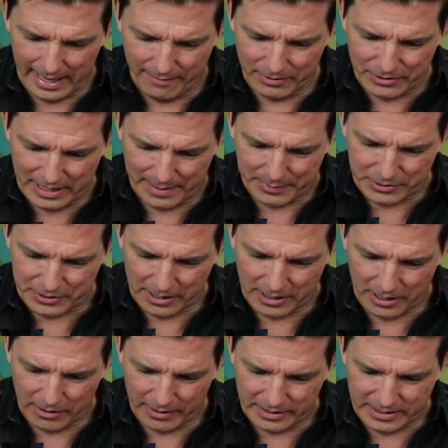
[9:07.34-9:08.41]
average
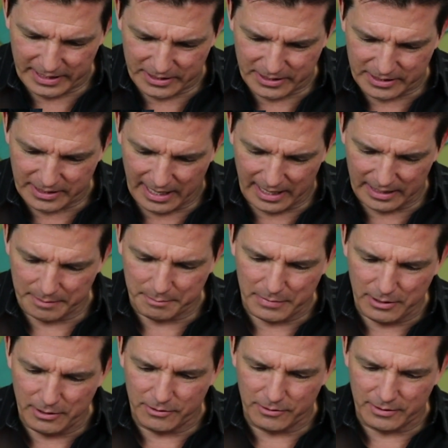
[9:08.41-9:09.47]
episode is he's just on the
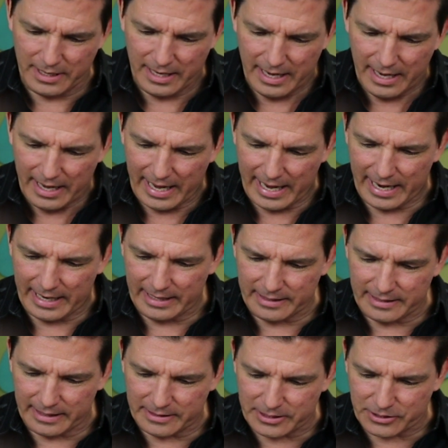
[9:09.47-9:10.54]
moon, and
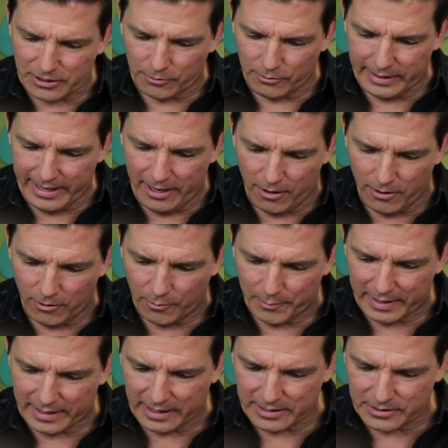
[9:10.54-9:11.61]
it's his only home
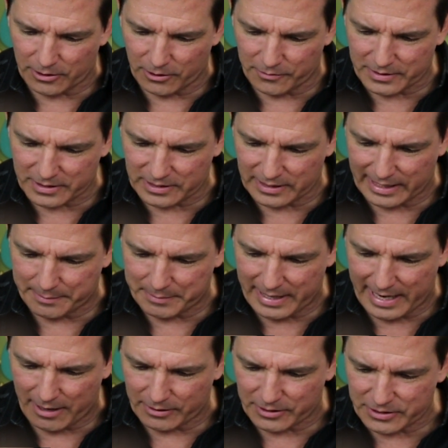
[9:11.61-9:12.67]
because Earth has let him
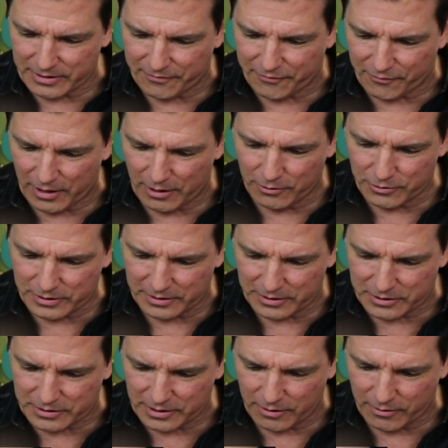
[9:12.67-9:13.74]
down because he froze in the
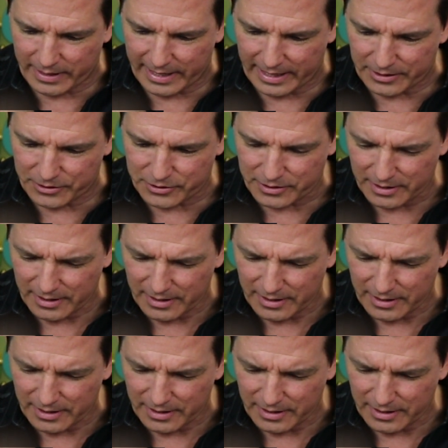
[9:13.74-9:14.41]
Stone Age,